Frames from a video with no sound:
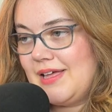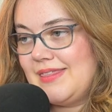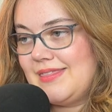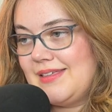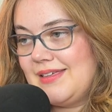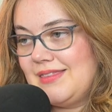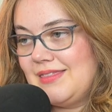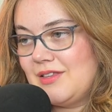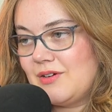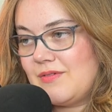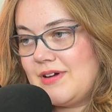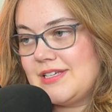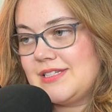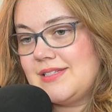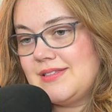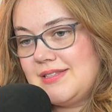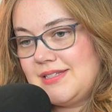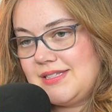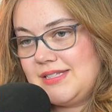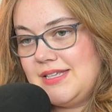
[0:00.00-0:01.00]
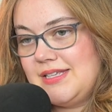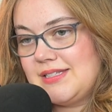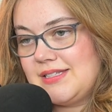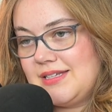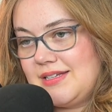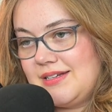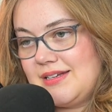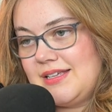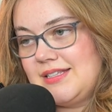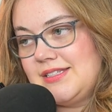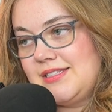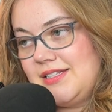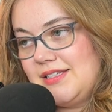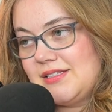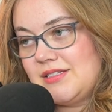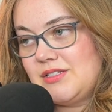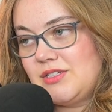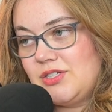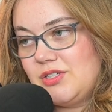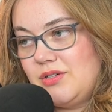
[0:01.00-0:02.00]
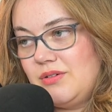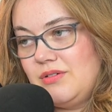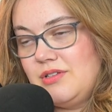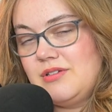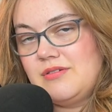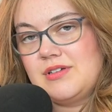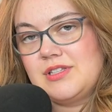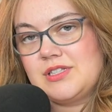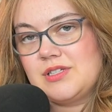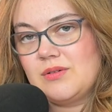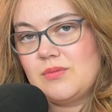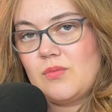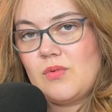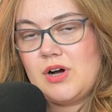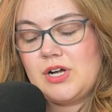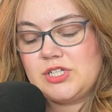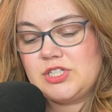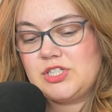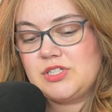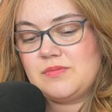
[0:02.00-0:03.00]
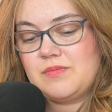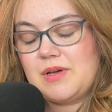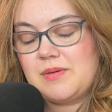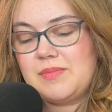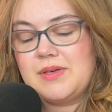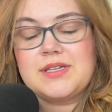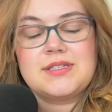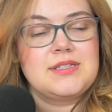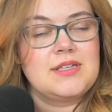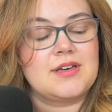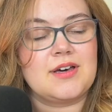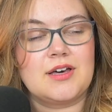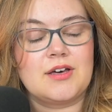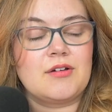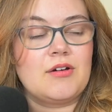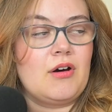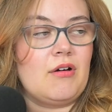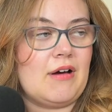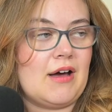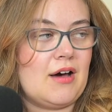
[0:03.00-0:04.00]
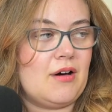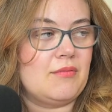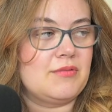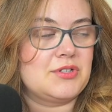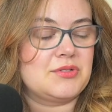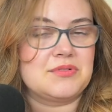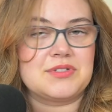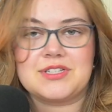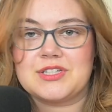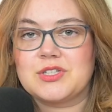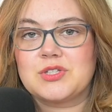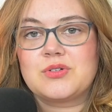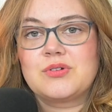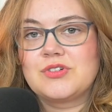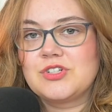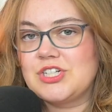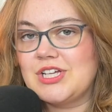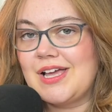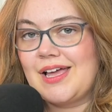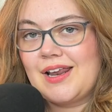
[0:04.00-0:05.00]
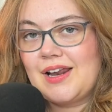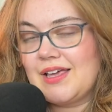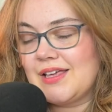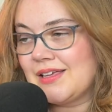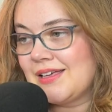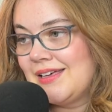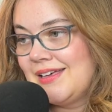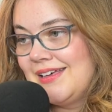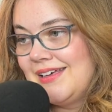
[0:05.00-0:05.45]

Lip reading: and then the rest of the season and season 2, you get to watch my pixie cut grow out, which was excruciating